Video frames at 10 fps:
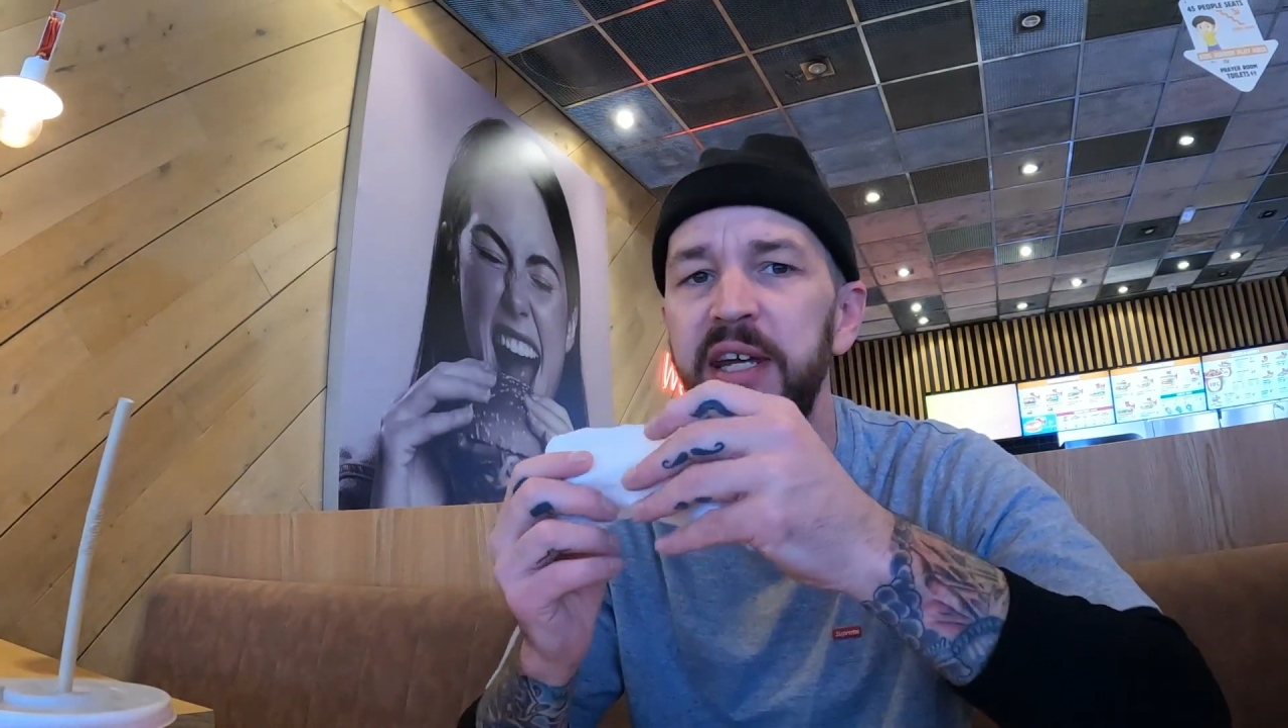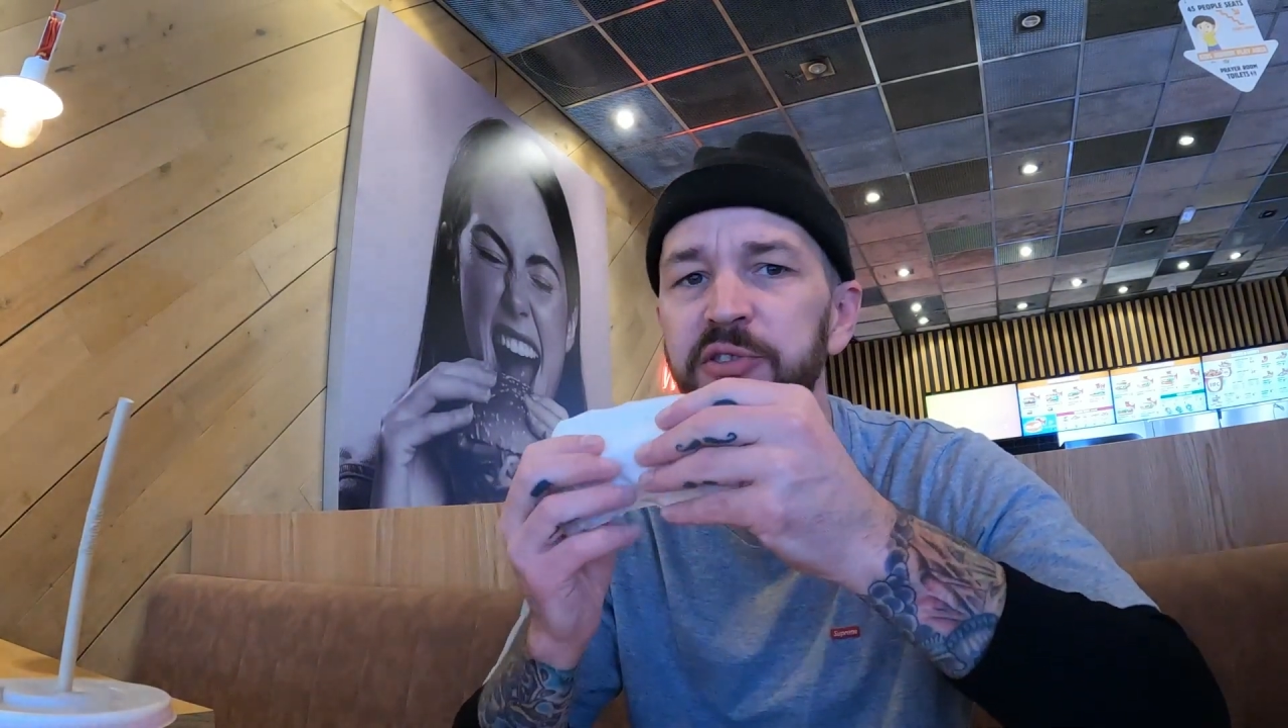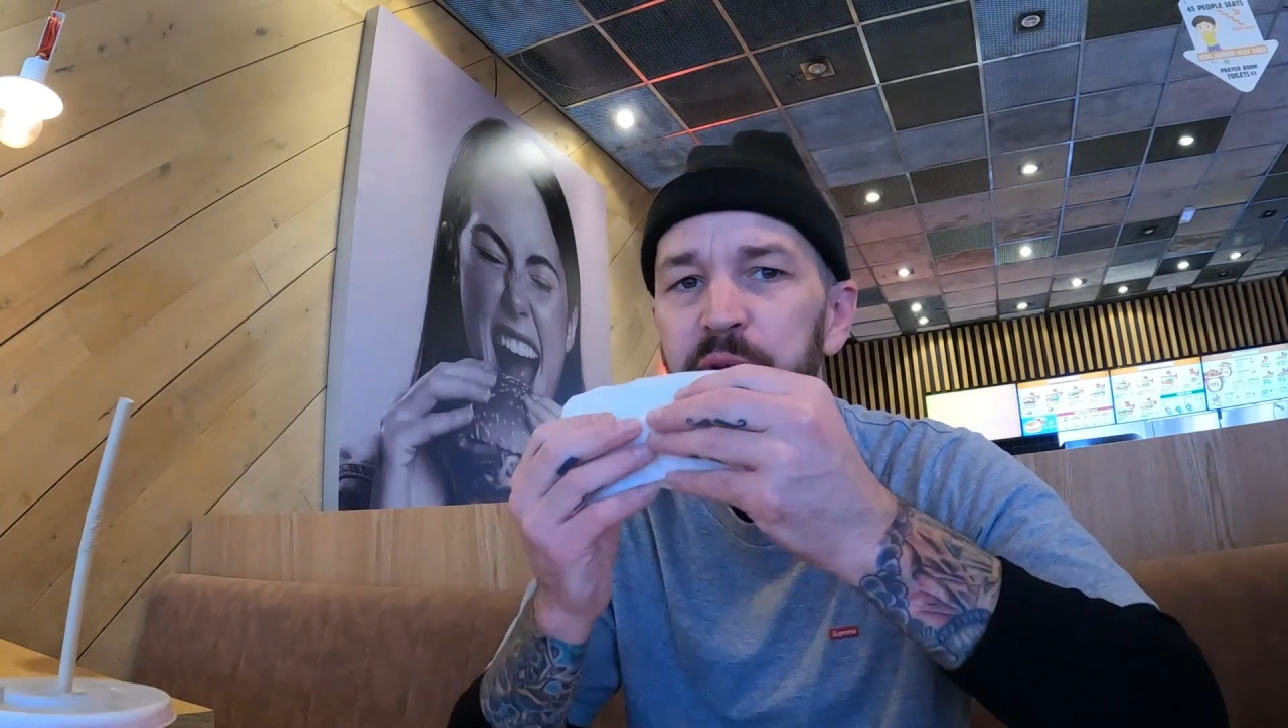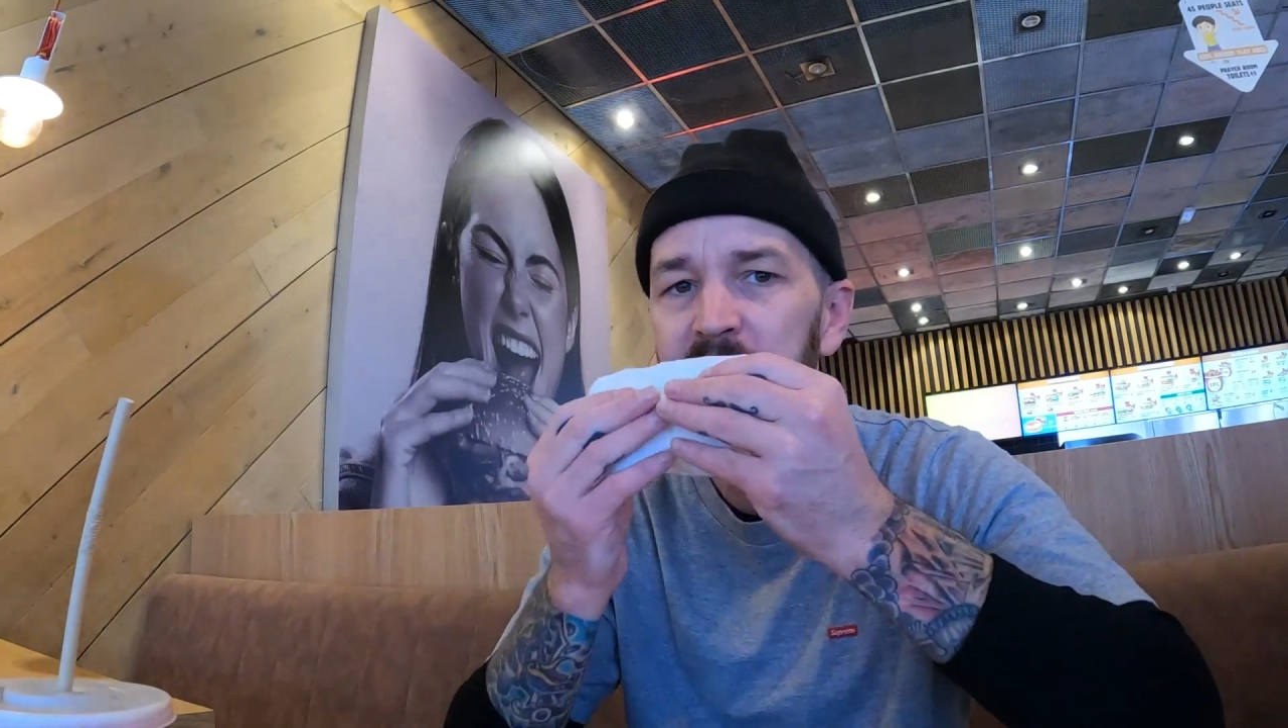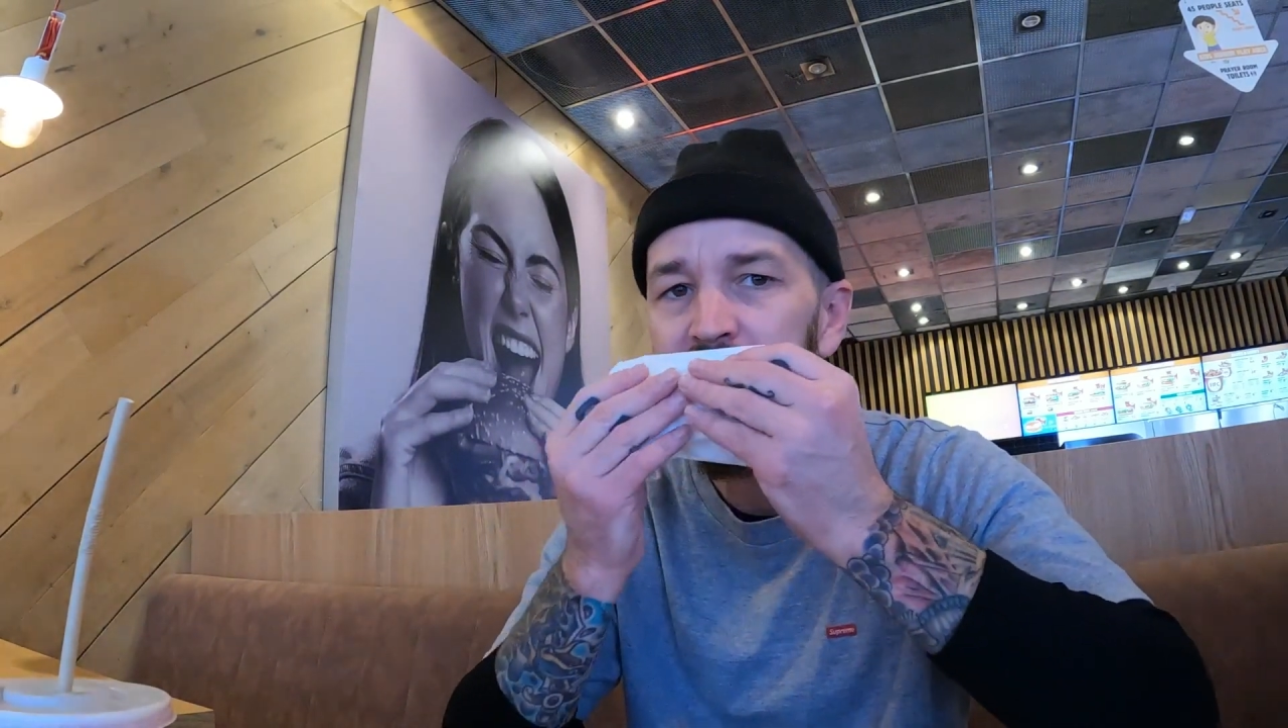tang
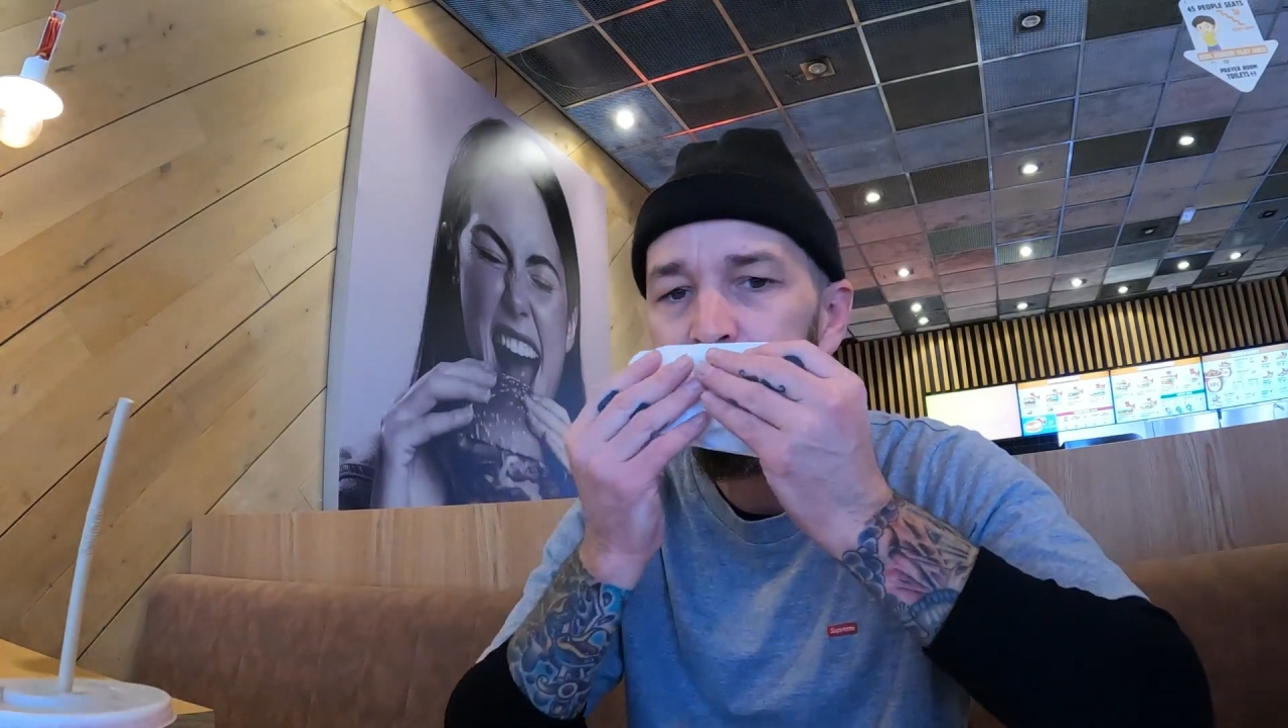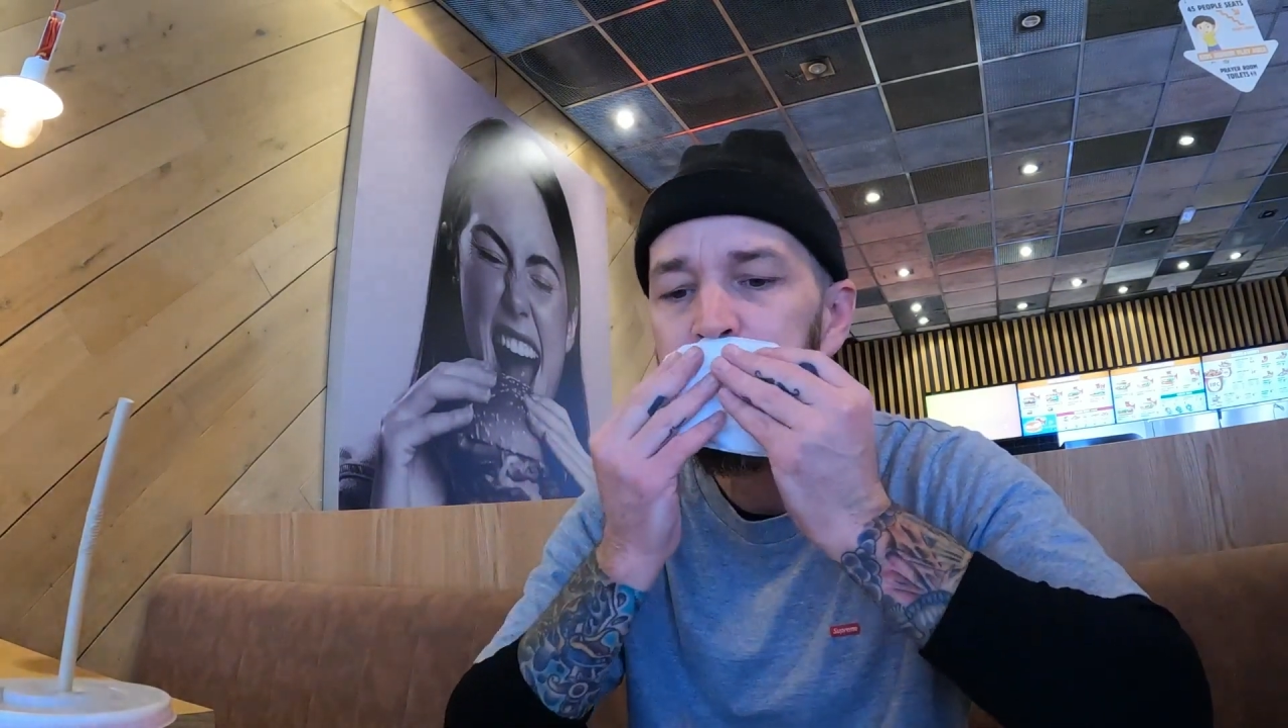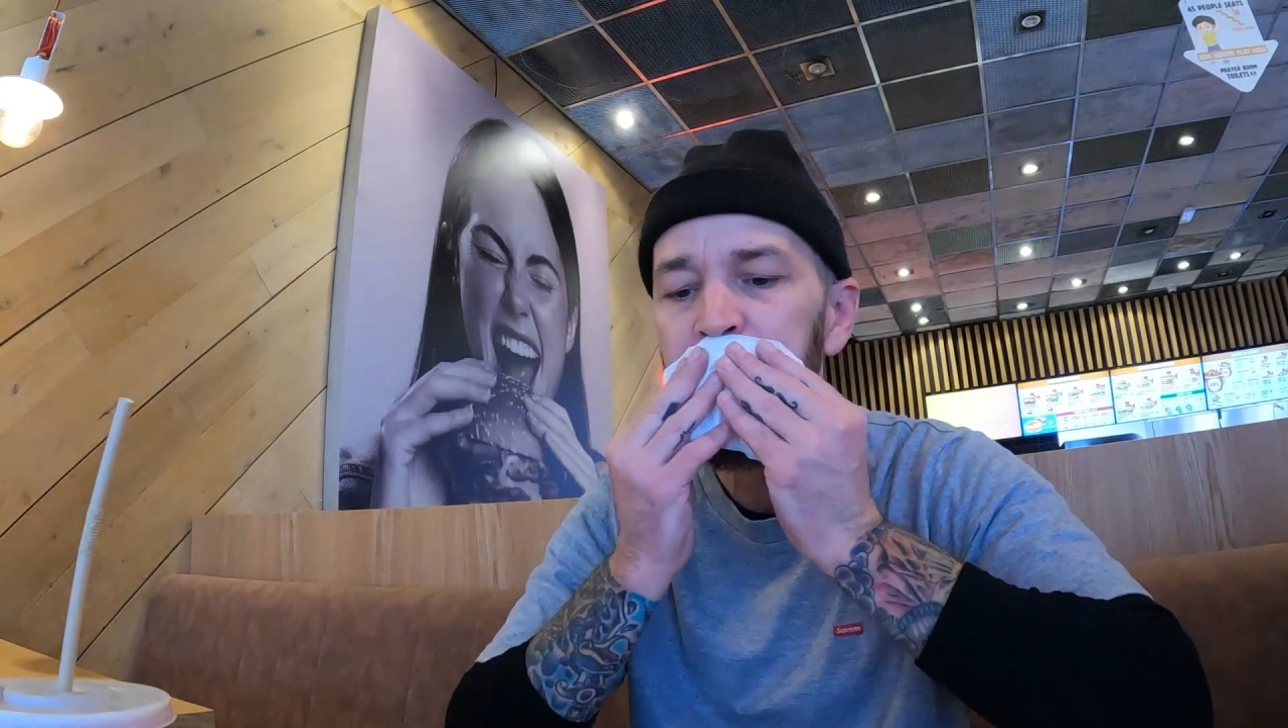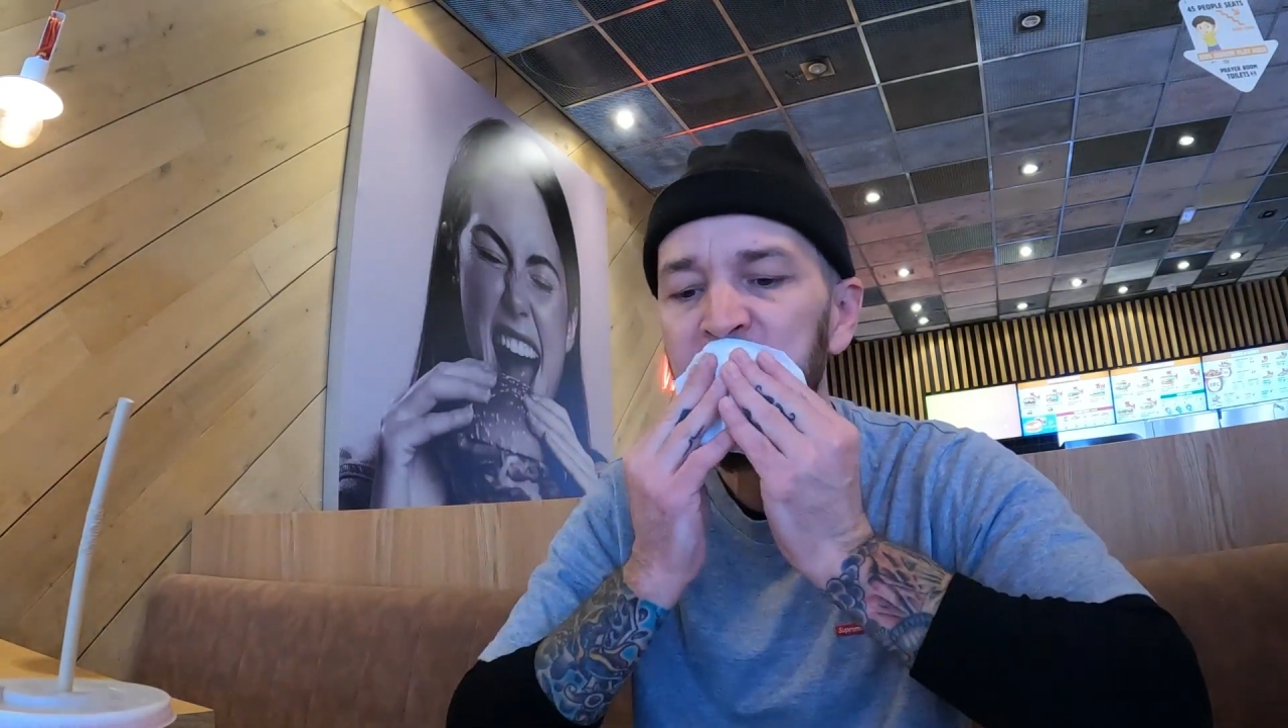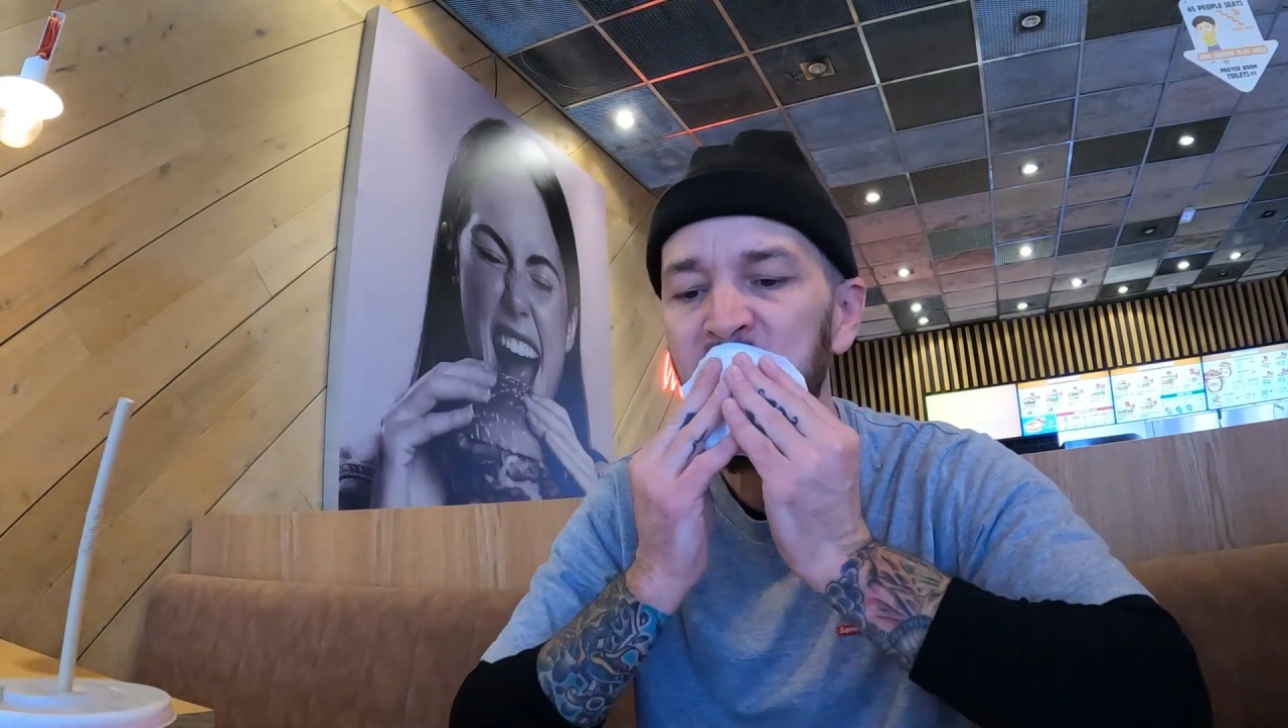to it. I like it.